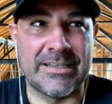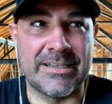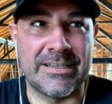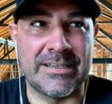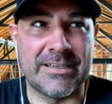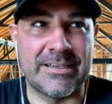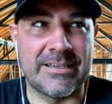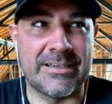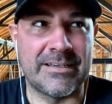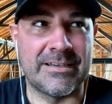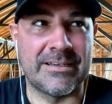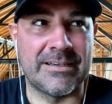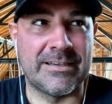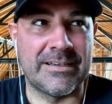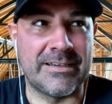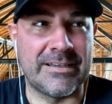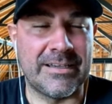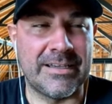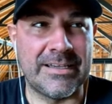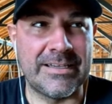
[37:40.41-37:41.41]

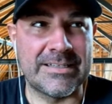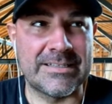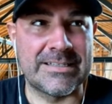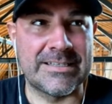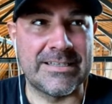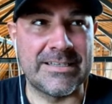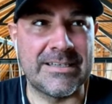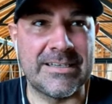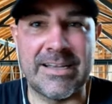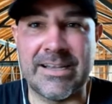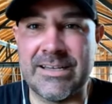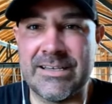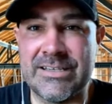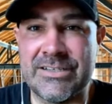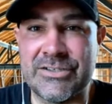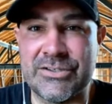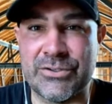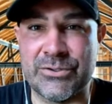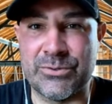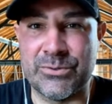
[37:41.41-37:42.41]

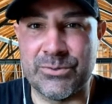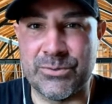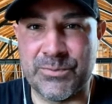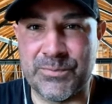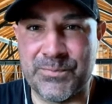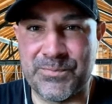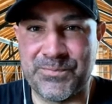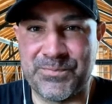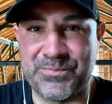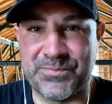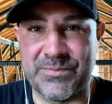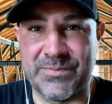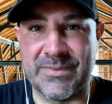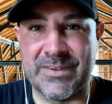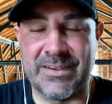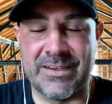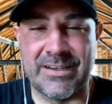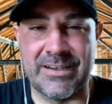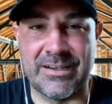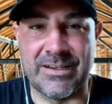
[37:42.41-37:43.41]
1892
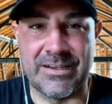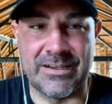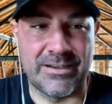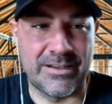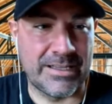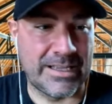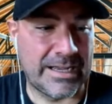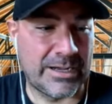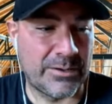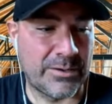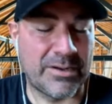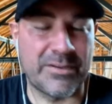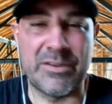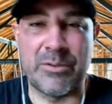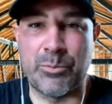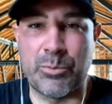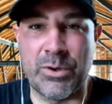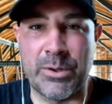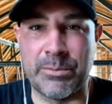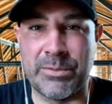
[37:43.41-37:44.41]
out on the
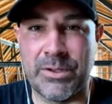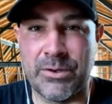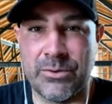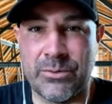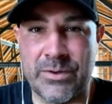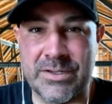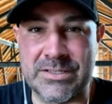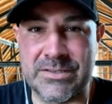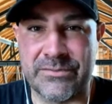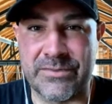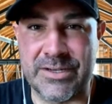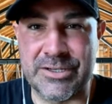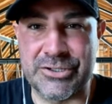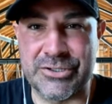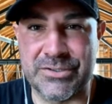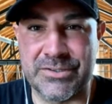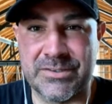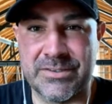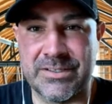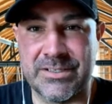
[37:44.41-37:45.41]
Pueblo
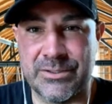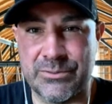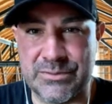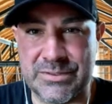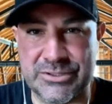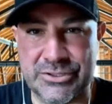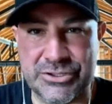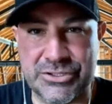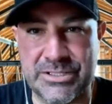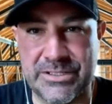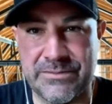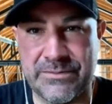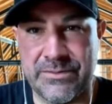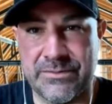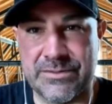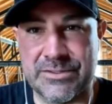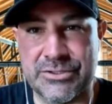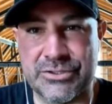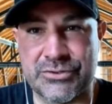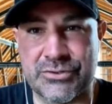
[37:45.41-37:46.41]
reservation. He was the chief of
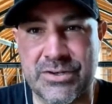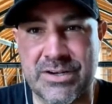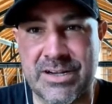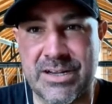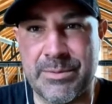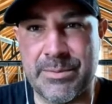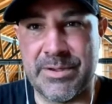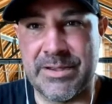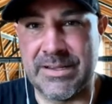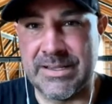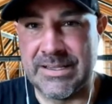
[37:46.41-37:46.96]
his tribe.